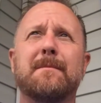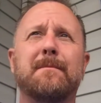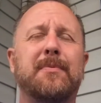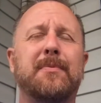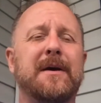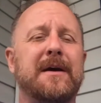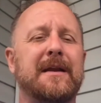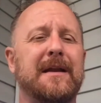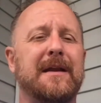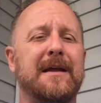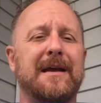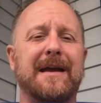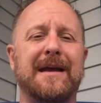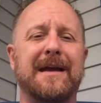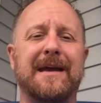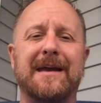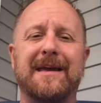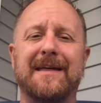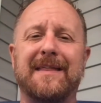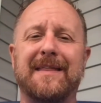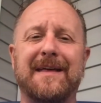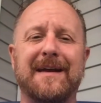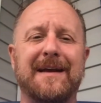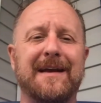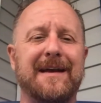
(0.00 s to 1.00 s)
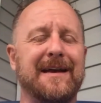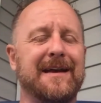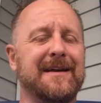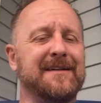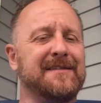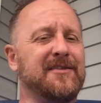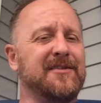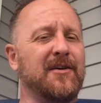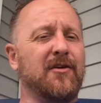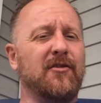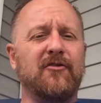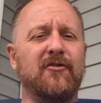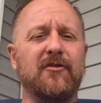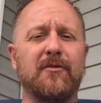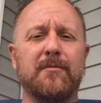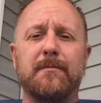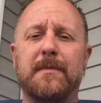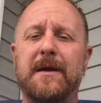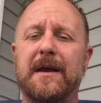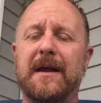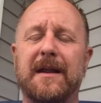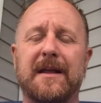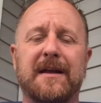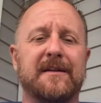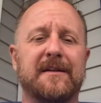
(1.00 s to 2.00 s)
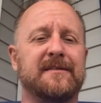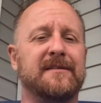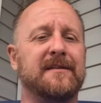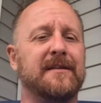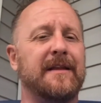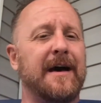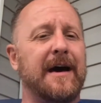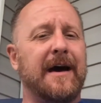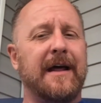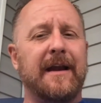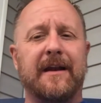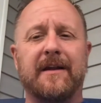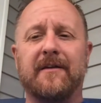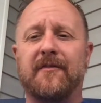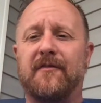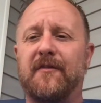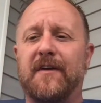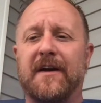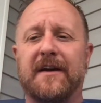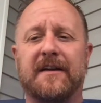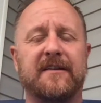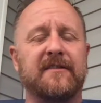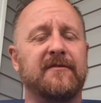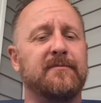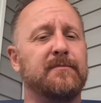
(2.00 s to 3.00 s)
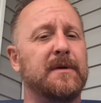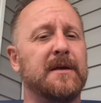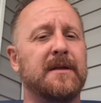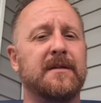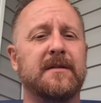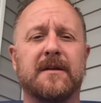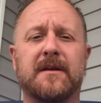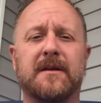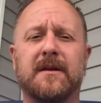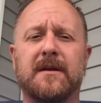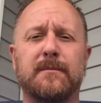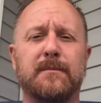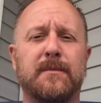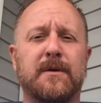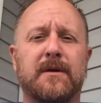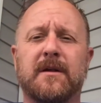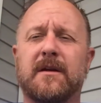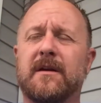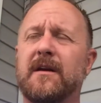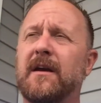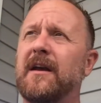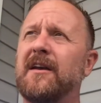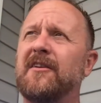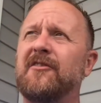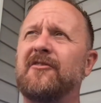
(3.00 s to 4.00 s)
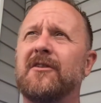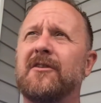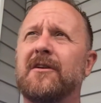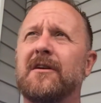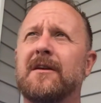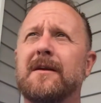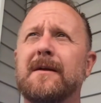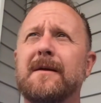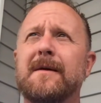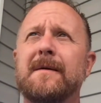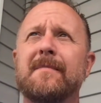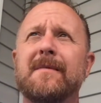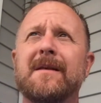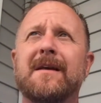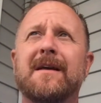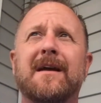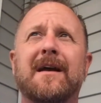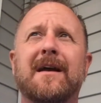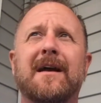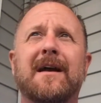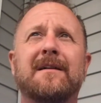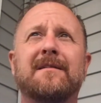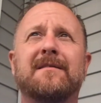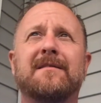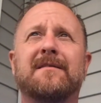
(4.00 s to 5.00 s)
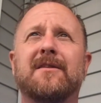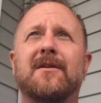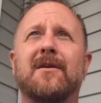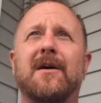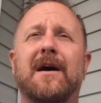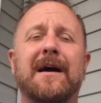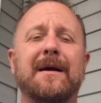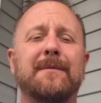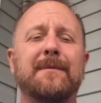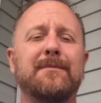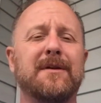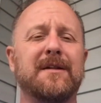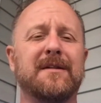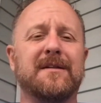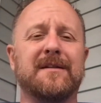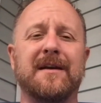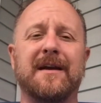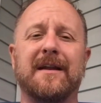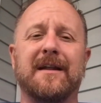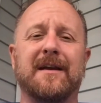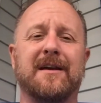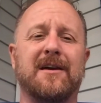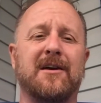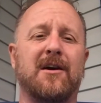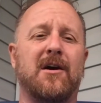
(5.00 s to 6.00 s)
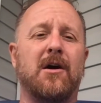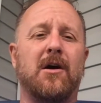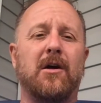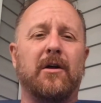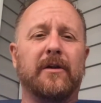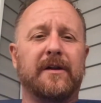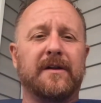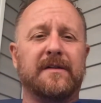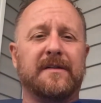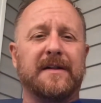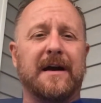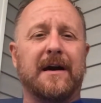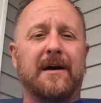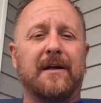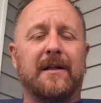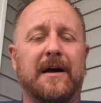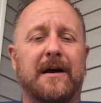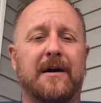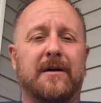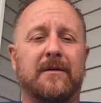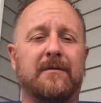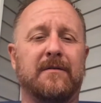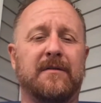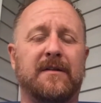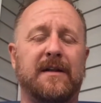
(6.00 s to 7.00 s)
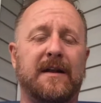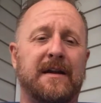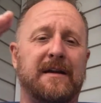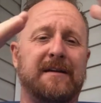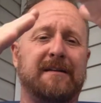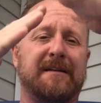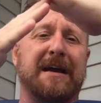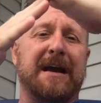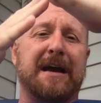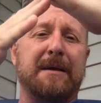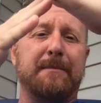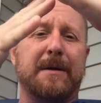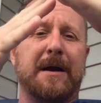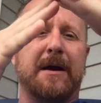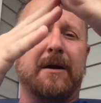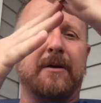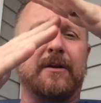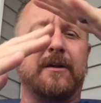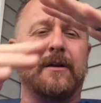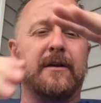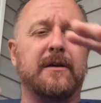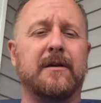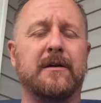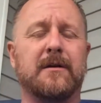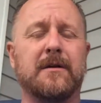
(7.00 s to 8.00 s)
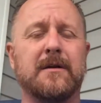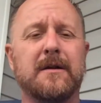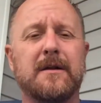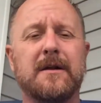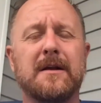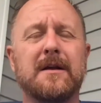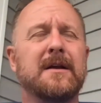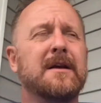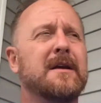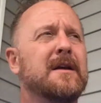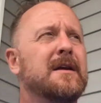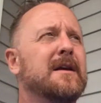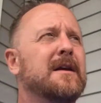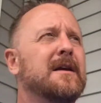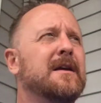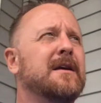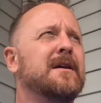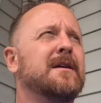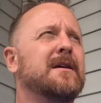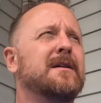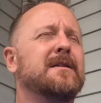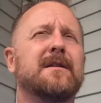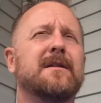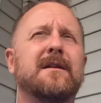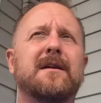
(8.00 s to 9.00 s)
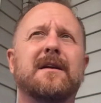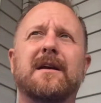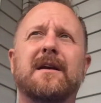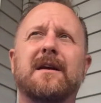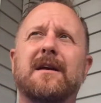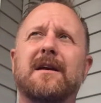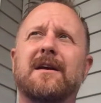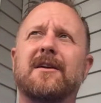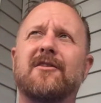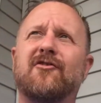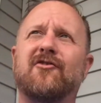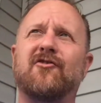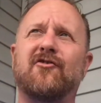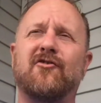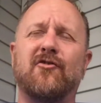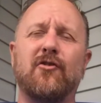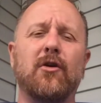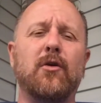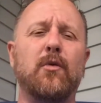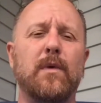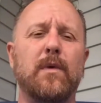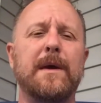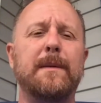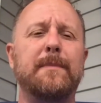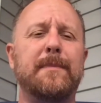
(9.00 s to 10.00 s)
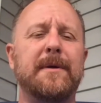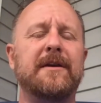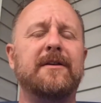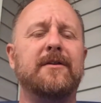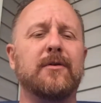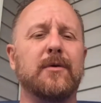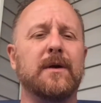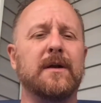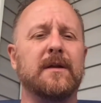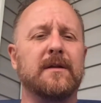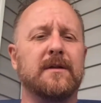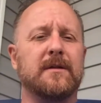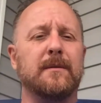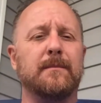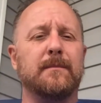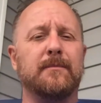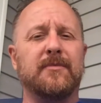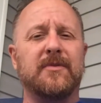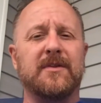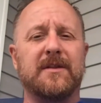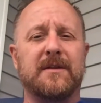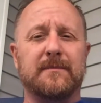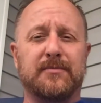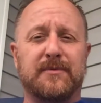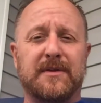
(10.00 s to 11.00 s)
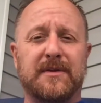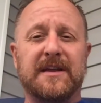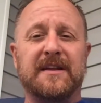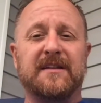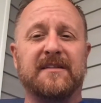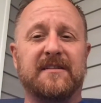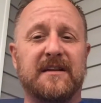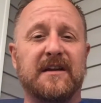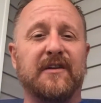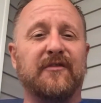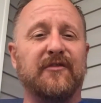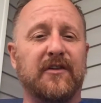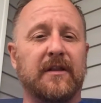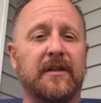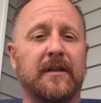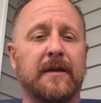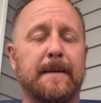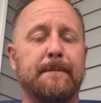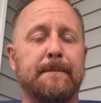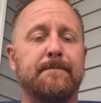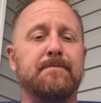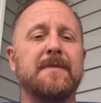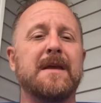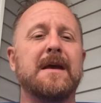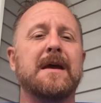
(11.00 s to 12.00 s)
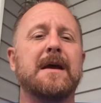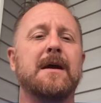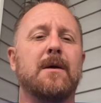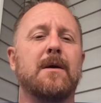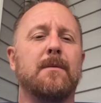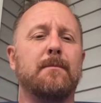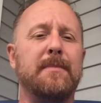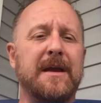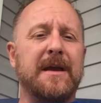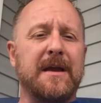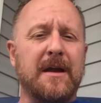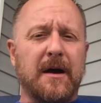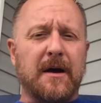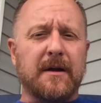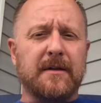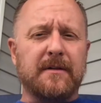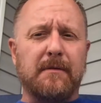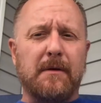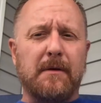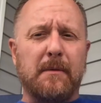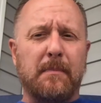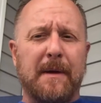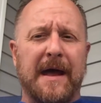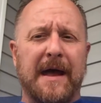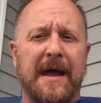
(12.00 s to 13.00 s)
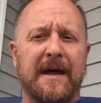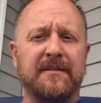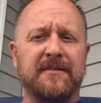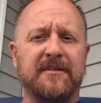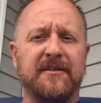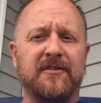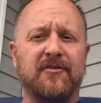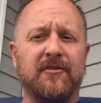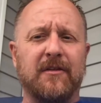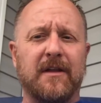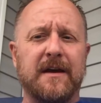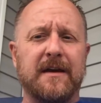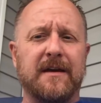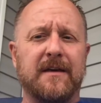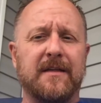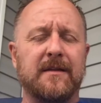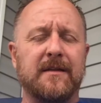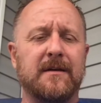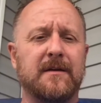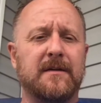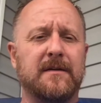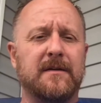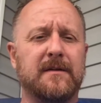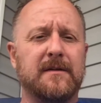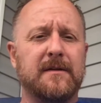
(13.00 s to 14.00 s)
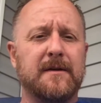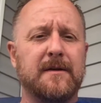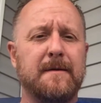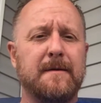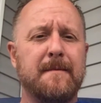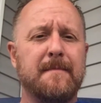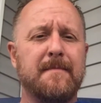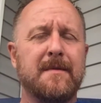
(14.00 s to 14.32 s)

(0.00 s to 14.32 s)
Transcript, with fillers: but eh, social media is not an effective means of communication. And so I'm just kind of calling us all out and saying a timeout here is should we be doing some, some things differently because of a passage like this?